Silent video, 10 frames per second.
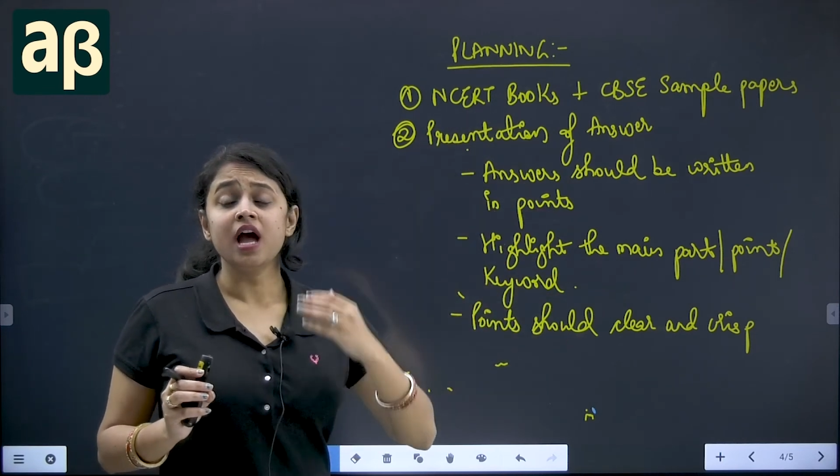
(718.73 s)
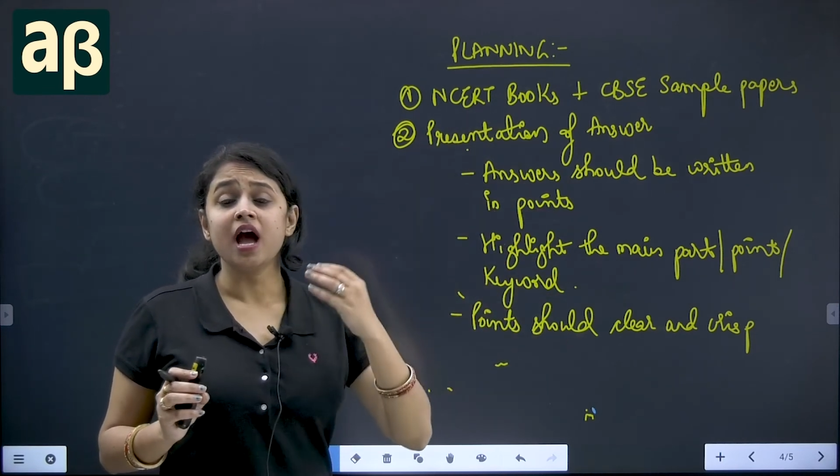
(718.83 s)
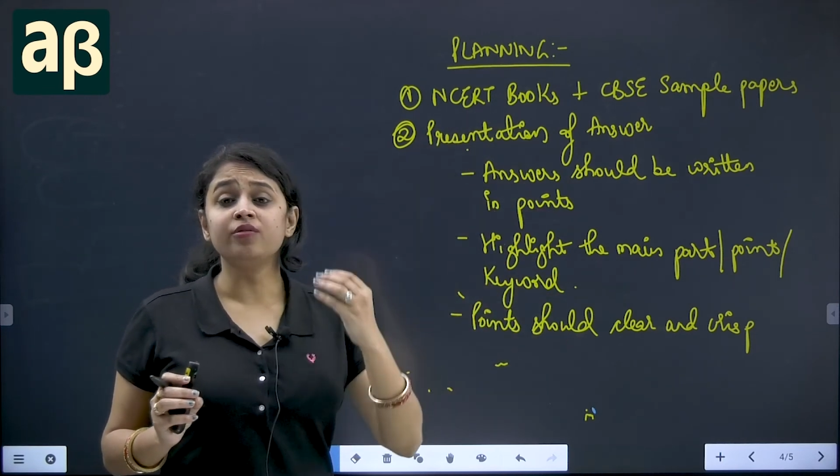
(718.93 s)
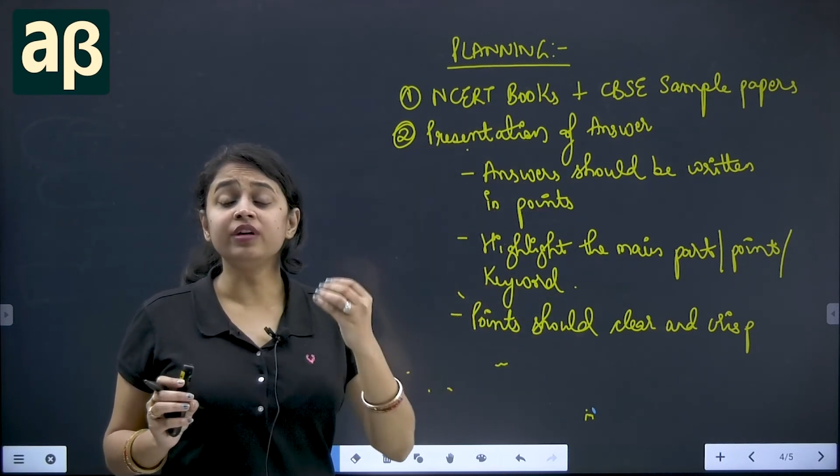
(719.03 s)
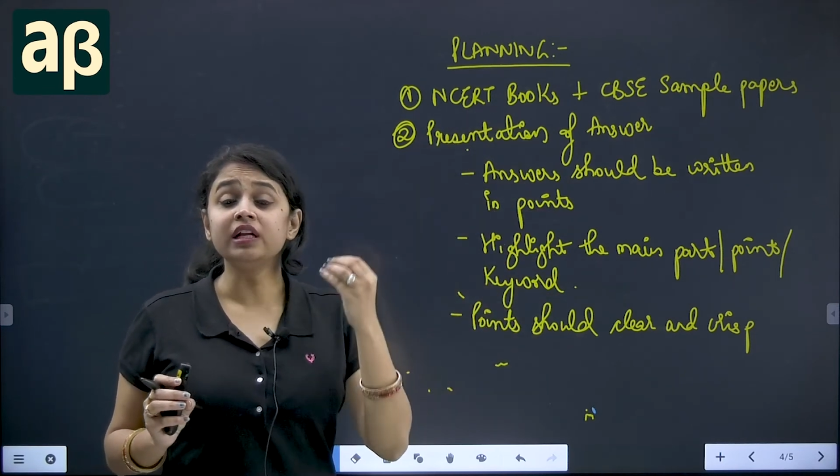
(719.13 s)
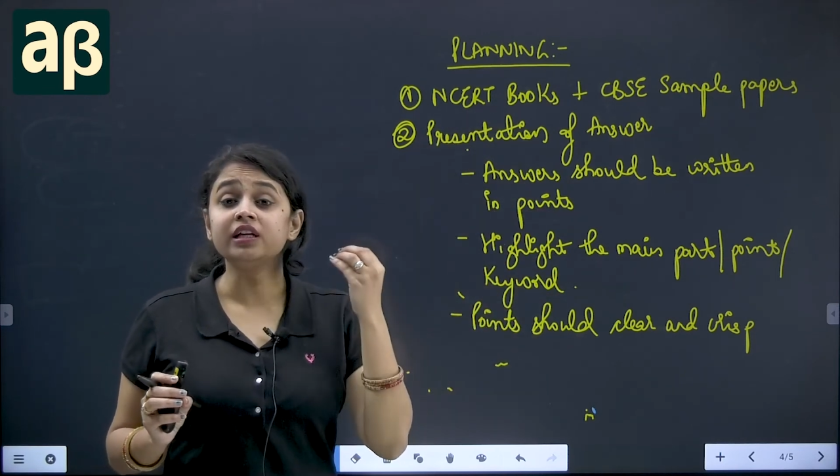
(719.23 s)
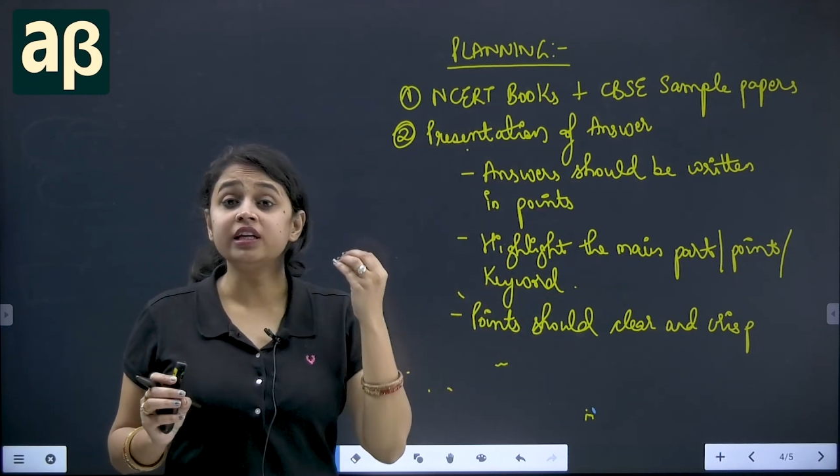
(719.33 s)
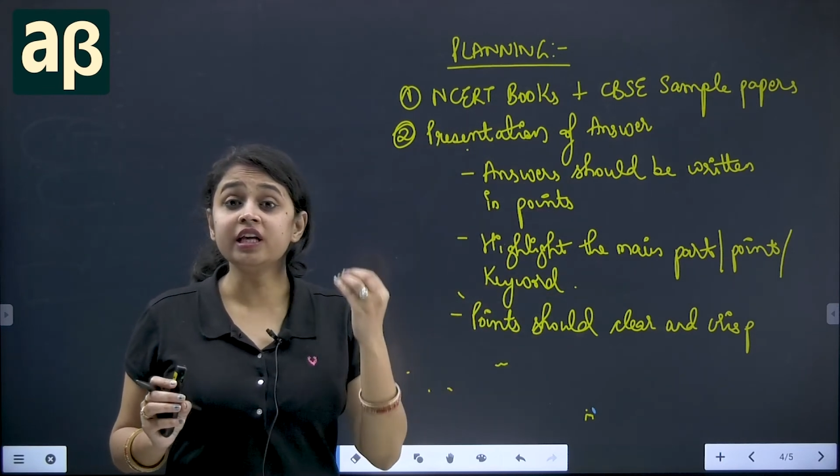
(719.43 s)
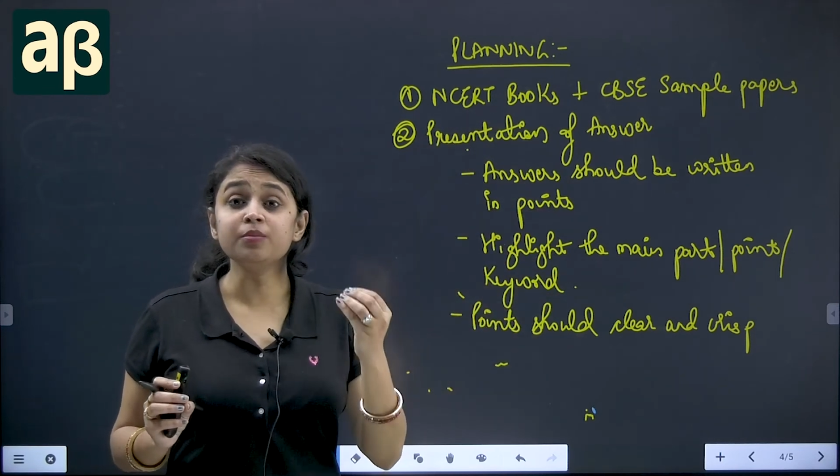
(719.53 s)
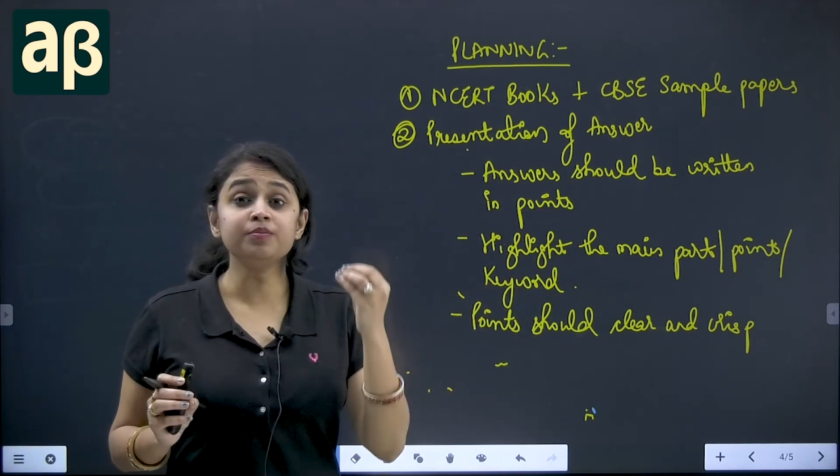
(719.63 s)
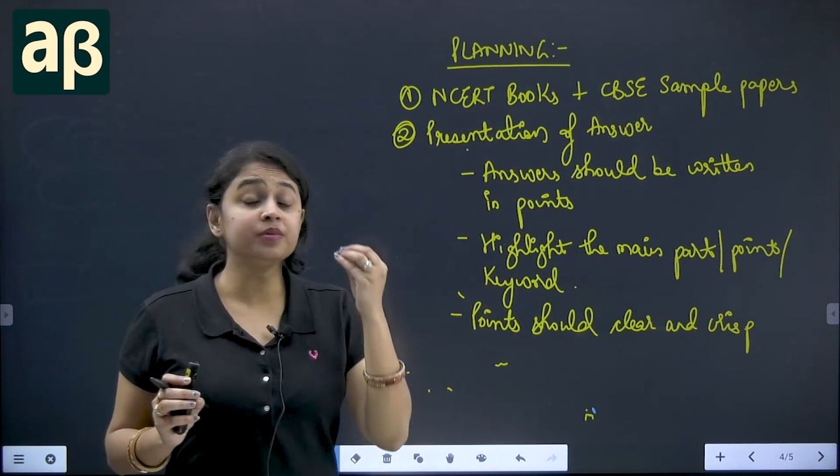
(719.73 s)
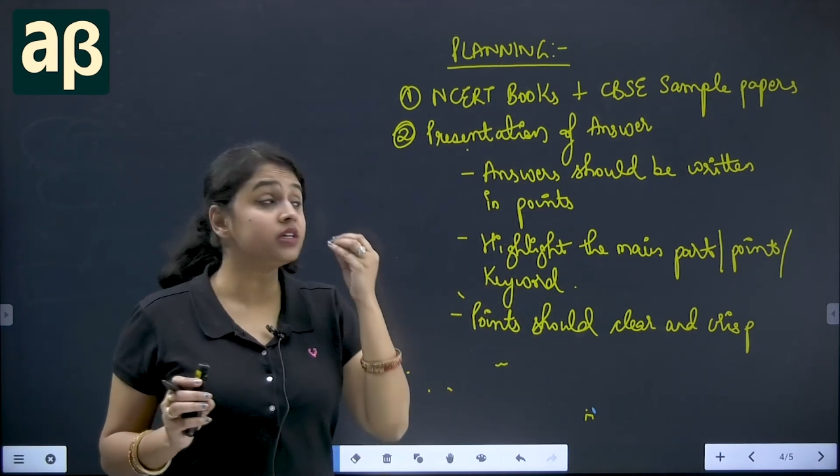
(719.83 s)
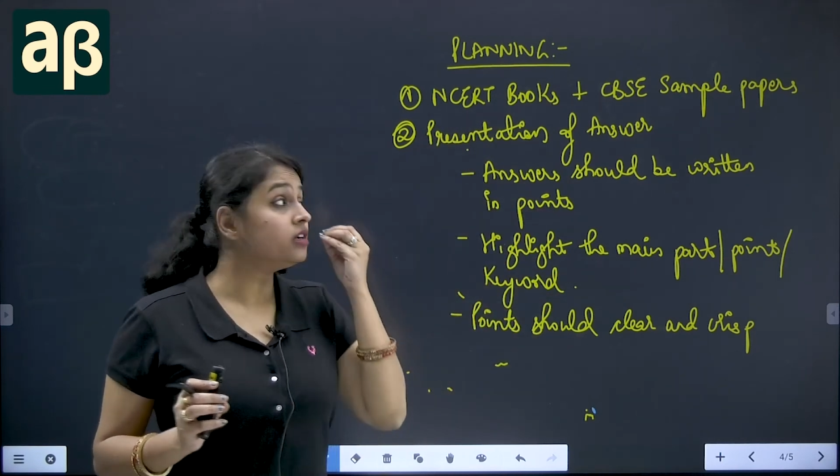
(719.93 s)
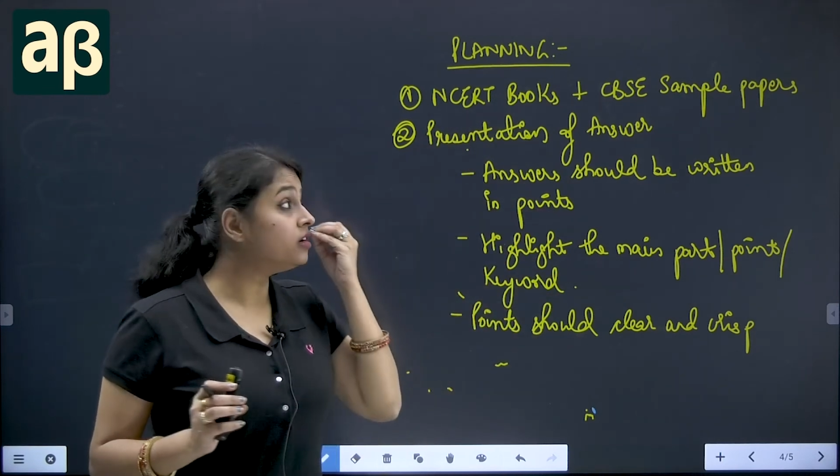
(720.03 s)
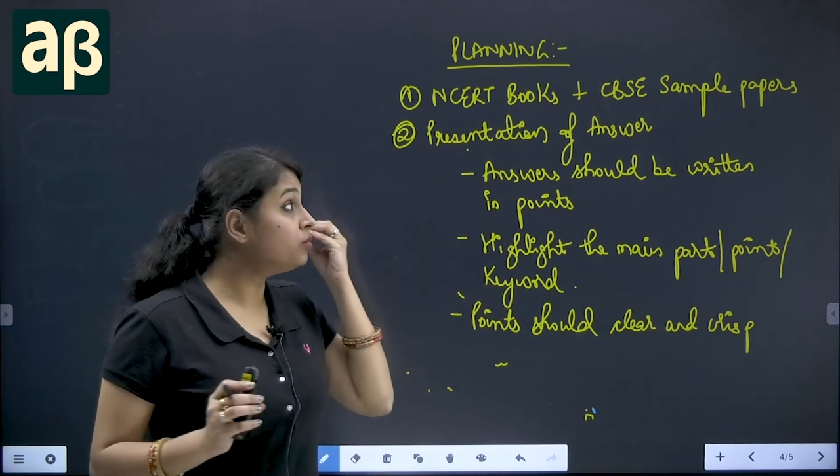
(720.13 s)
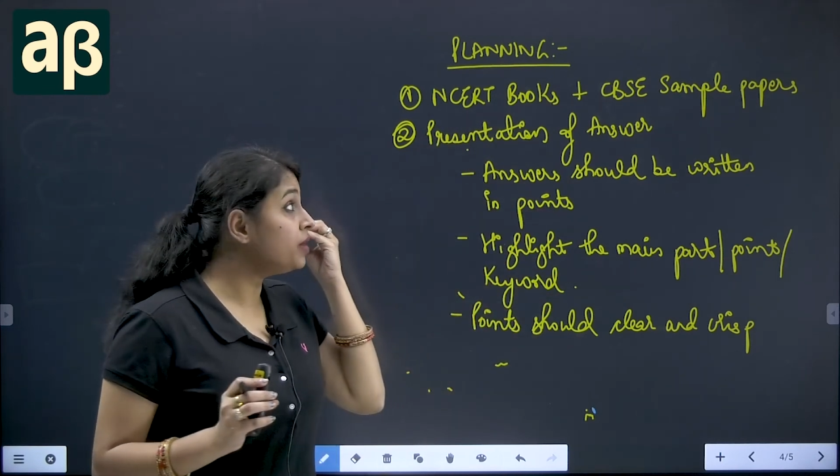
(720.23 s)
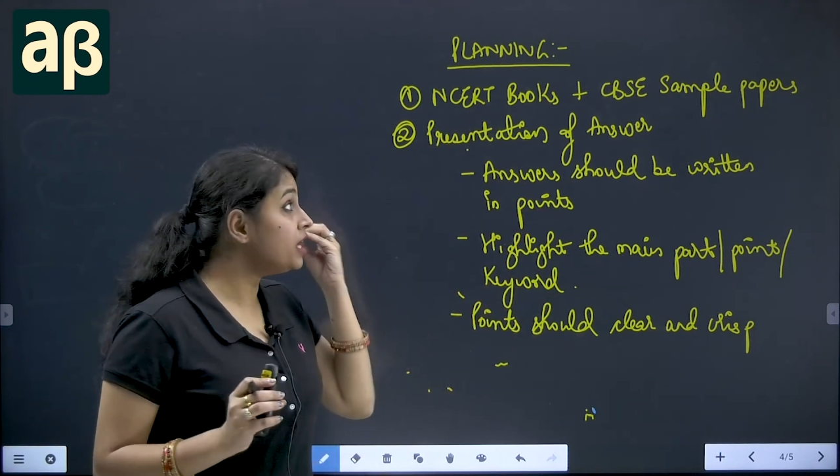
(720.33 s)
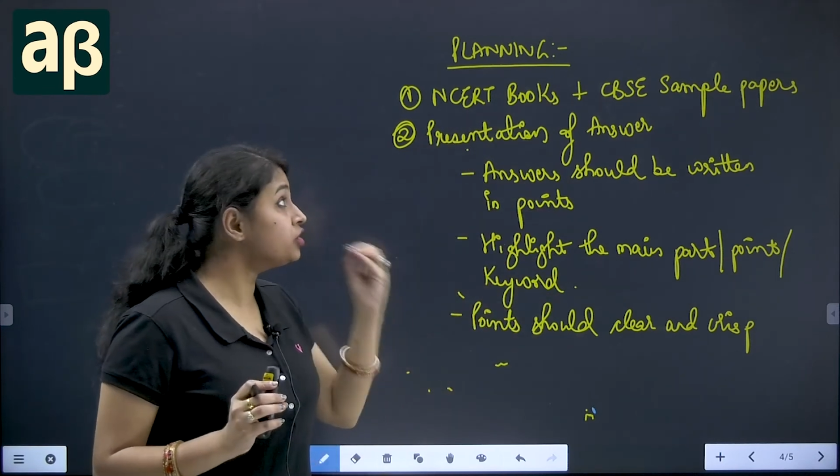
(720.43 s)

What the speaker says: and we'll keep make